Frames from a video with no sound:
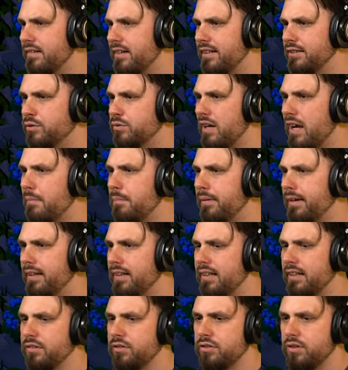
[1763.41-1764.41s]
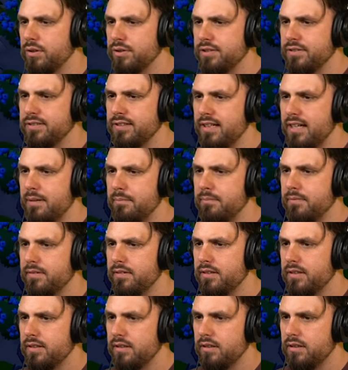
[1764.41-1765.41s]
Okay, scrap metal and corrosive slime.
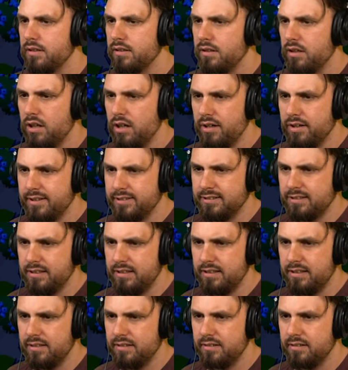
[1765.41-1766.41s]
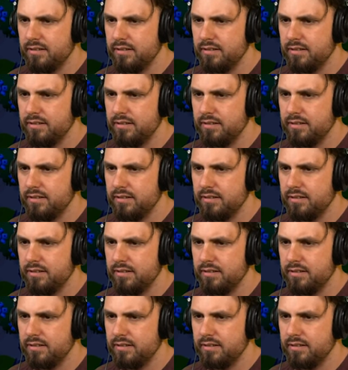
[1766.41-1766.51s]
Honestly,